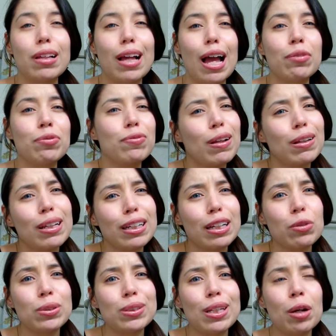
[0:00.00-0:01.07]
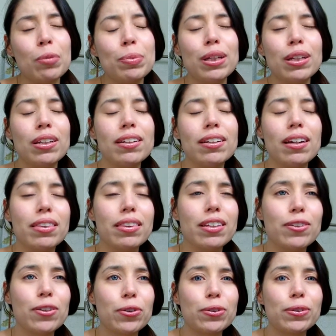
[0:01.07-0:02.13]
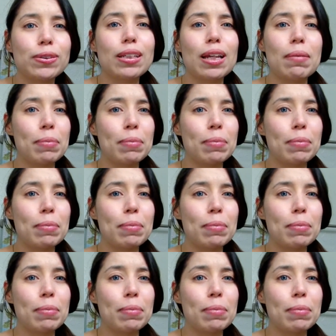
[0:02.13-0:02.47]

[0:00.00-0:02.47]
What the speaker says: I felt like it was helping the nose.